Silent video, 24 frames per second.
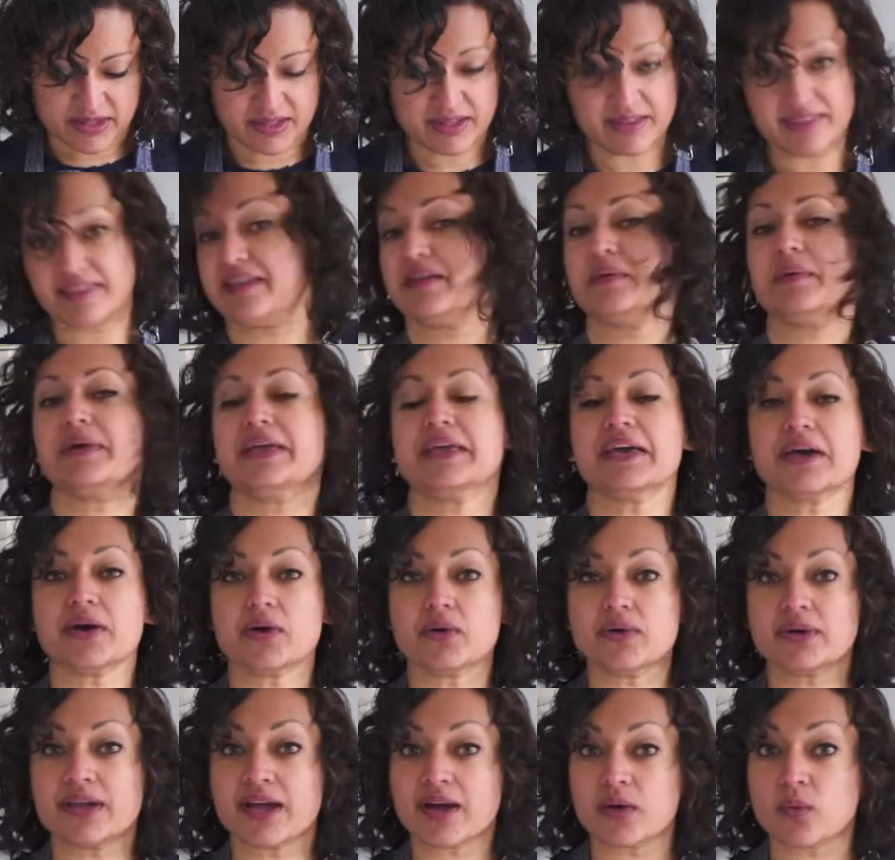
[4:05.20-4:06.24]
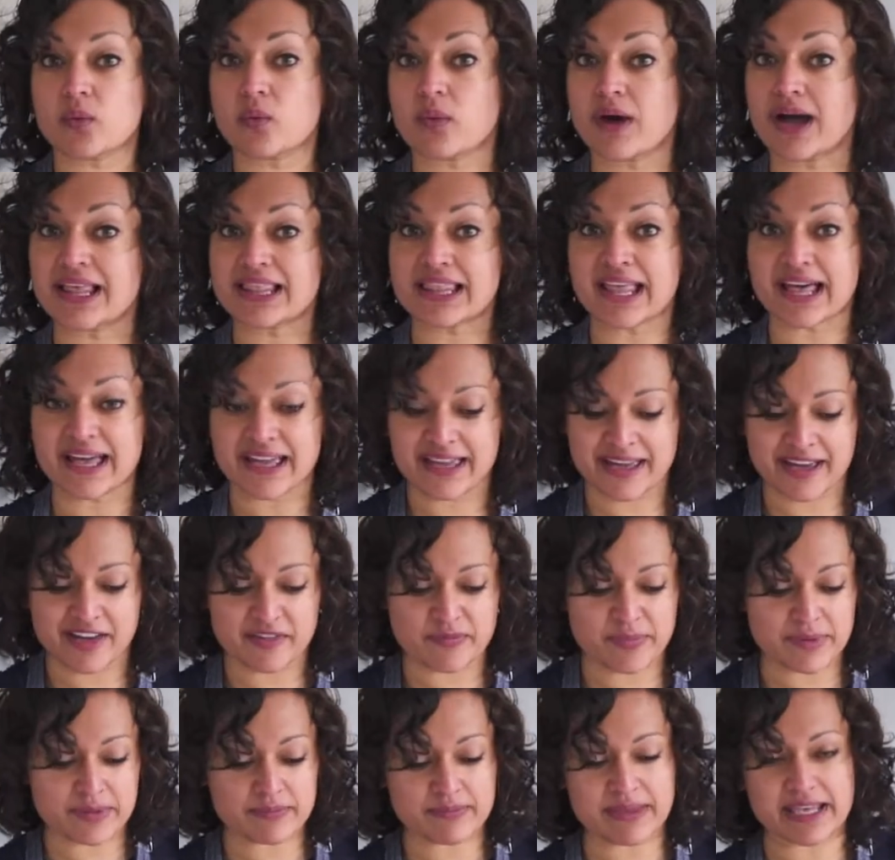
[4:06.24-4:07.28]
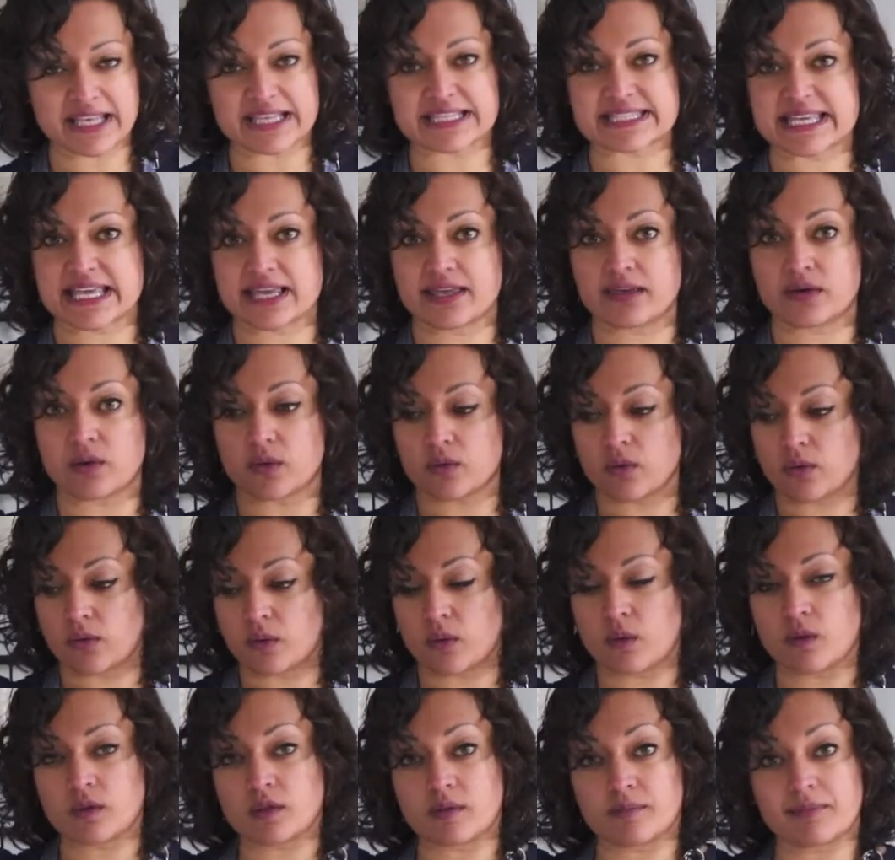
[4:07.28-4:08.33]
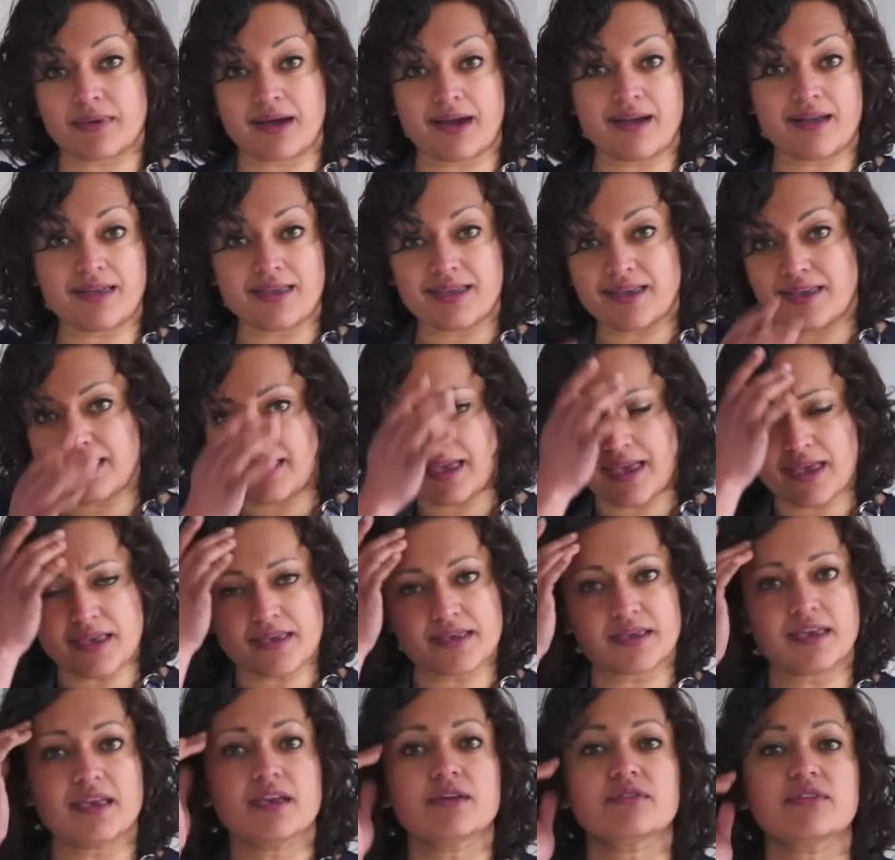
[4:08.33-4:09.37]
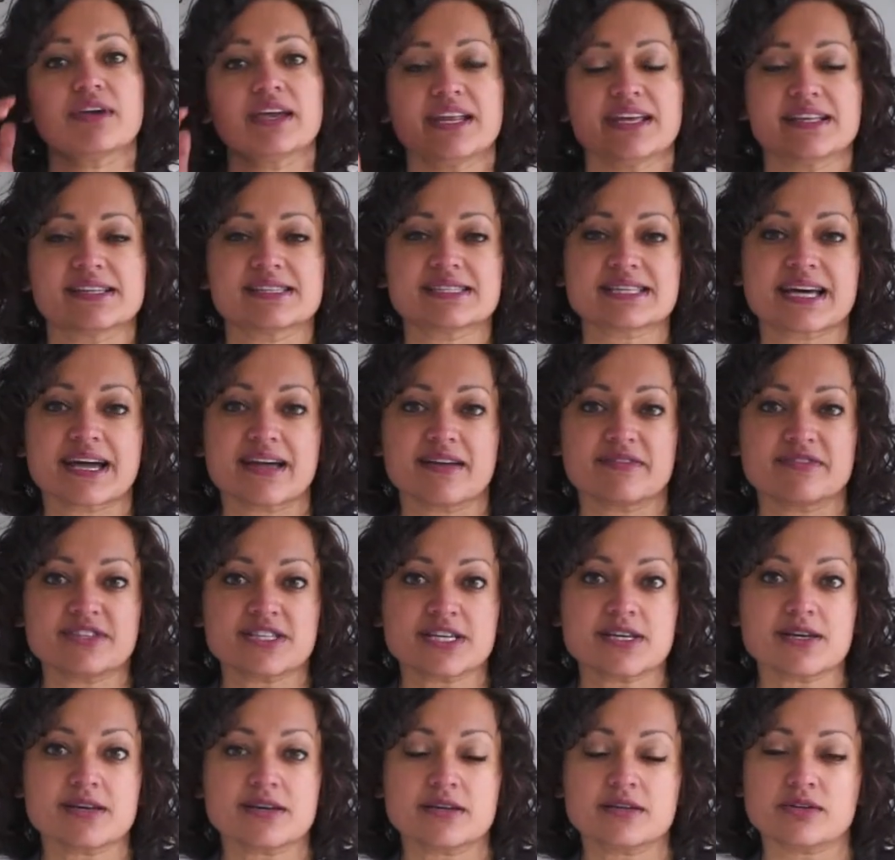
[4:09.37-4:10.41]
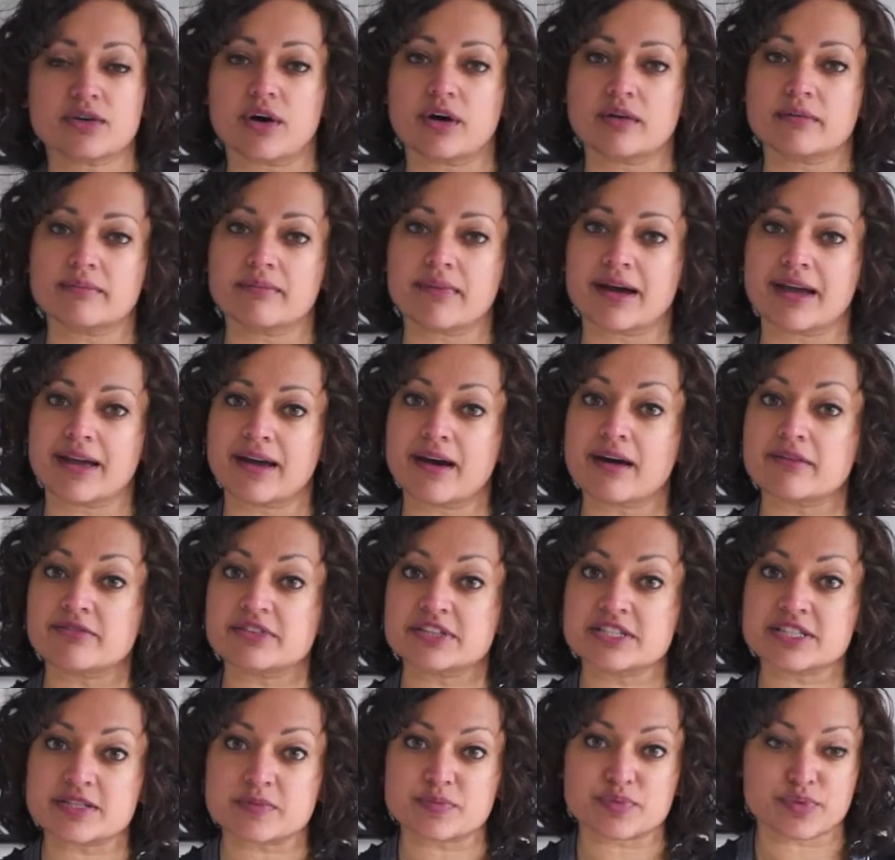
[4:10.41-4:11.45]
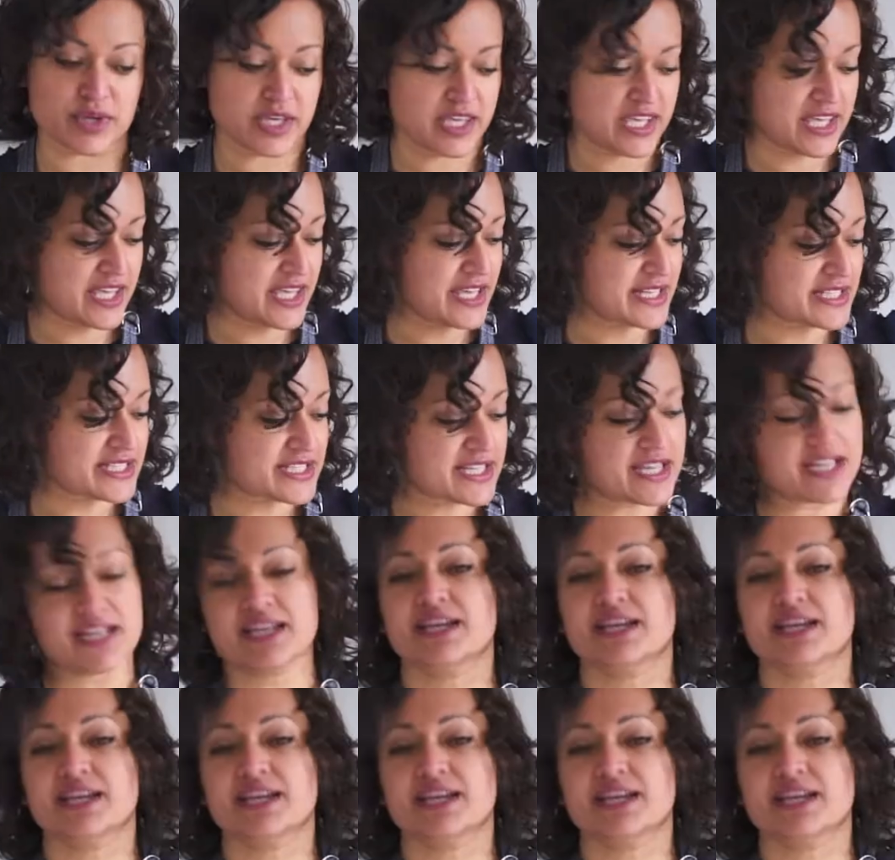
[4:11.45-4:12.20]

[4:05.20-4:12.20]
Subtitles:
There we go. Now while I have been mixing all my cake ingredients, I have turned on my oven to preheat.